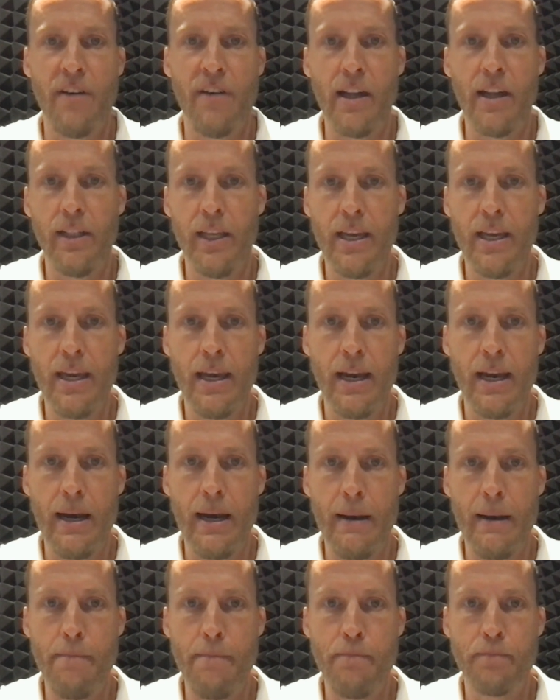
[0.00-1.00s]
And then
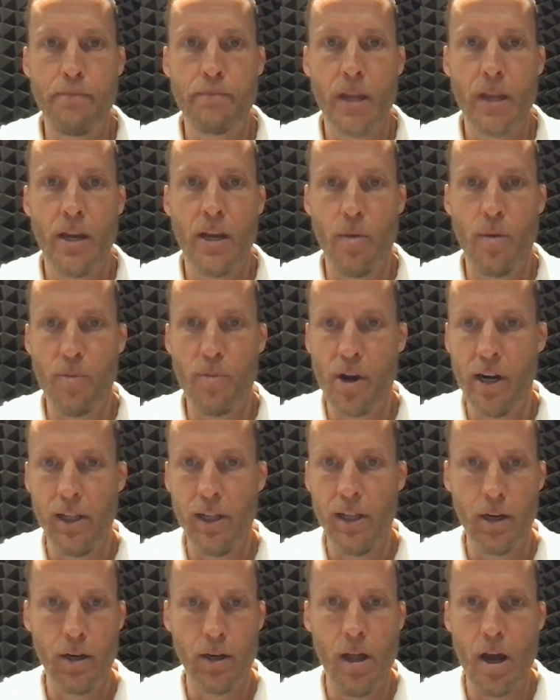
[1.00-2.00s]
finally, I know
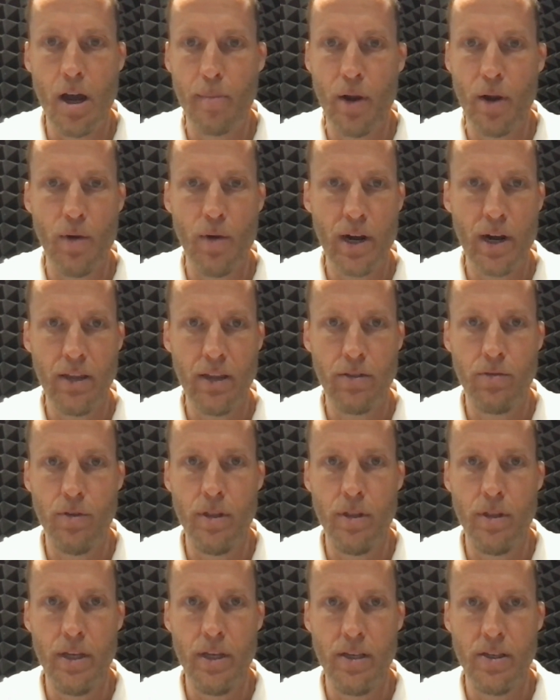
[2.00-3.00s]
I'm running a little long, but I want
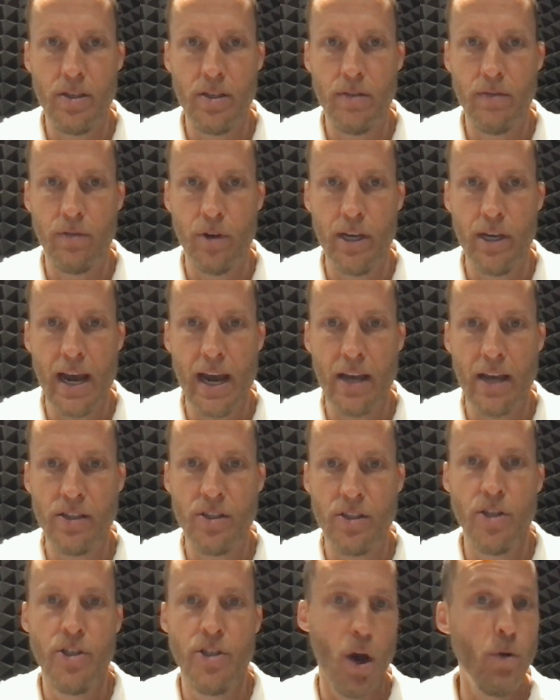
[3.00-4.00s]
to get through these for you
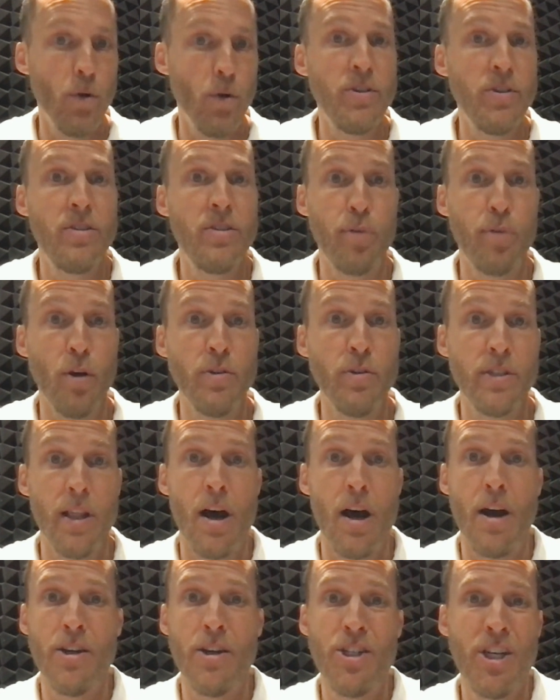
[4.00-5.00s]
guys. The don'ts
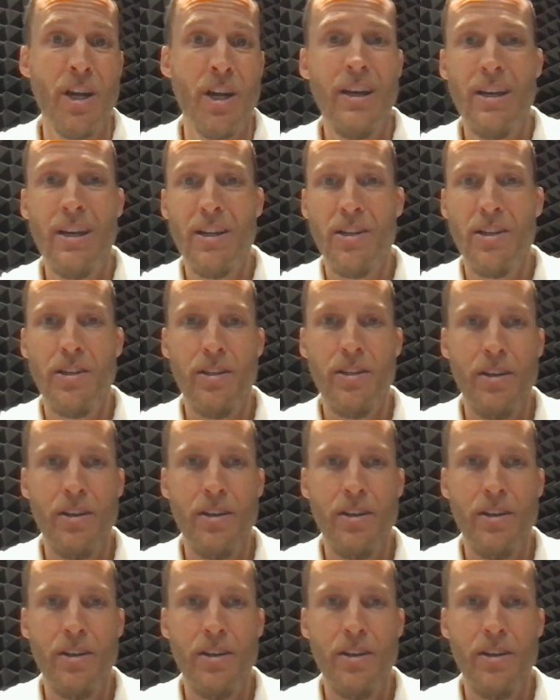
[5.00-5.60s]
post-launch.